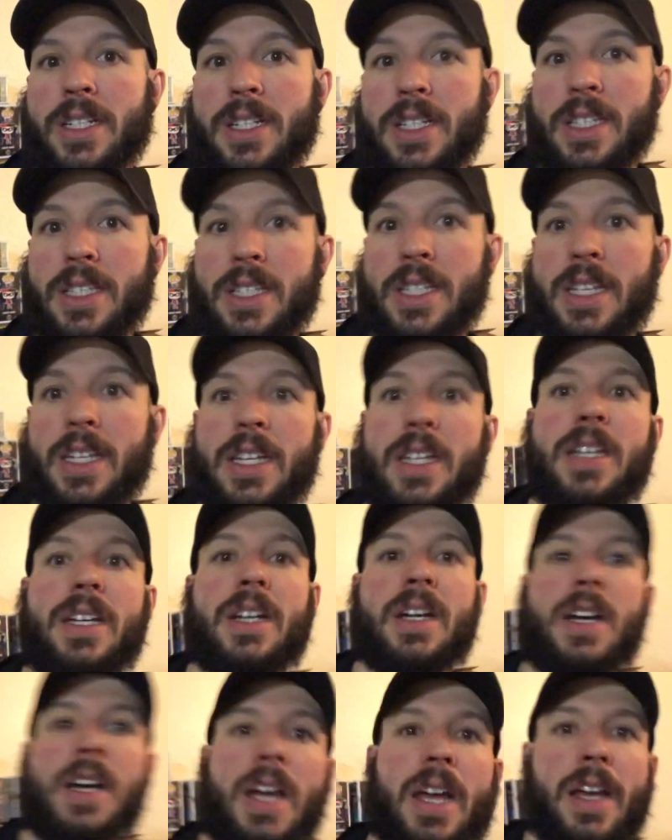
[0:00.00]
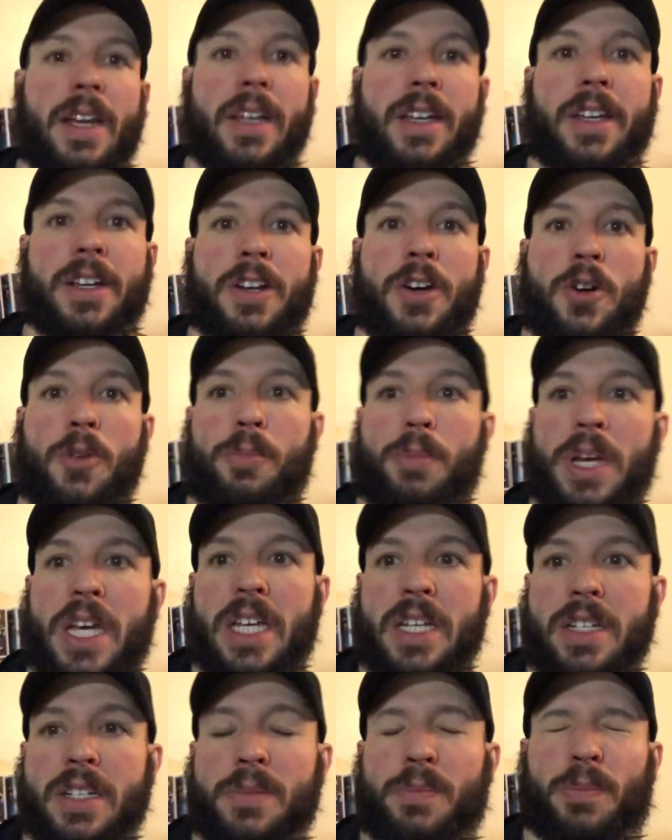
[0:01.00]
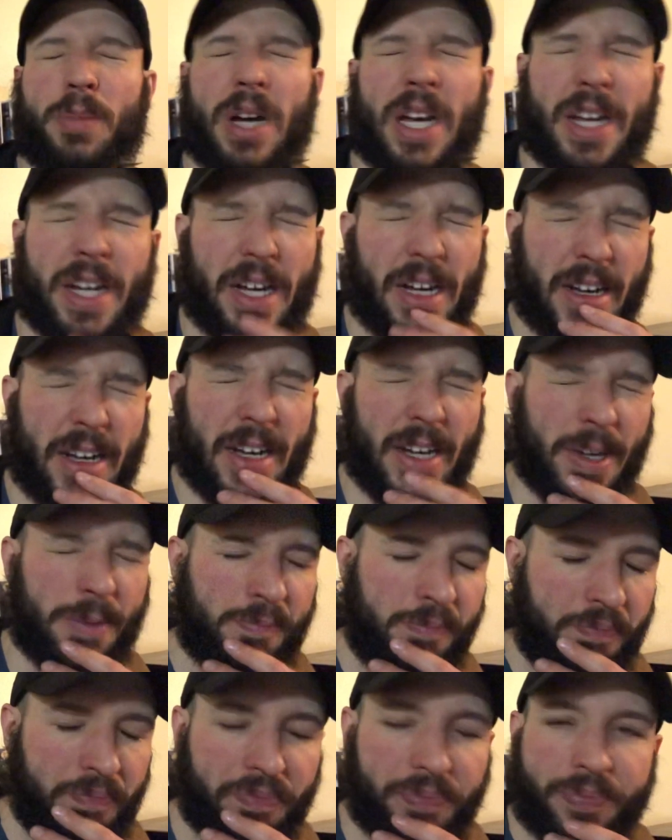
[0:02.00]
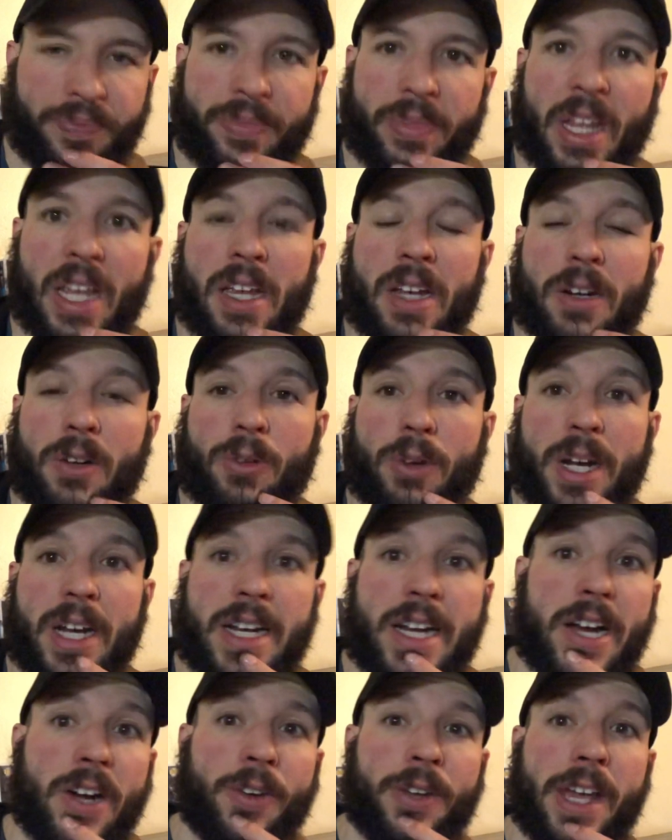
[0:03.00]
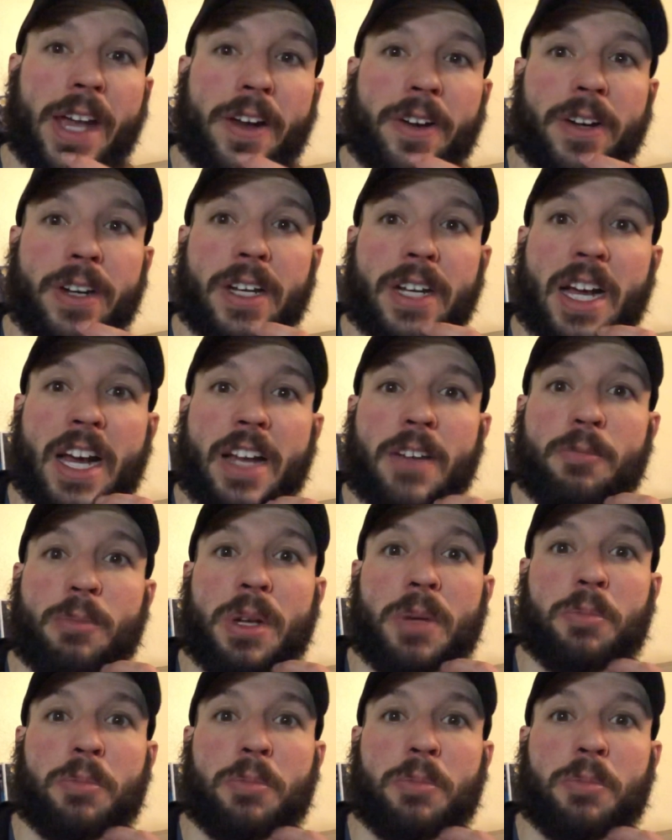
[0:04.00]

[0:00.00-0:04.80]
to see get opened, but right now Karen and I have been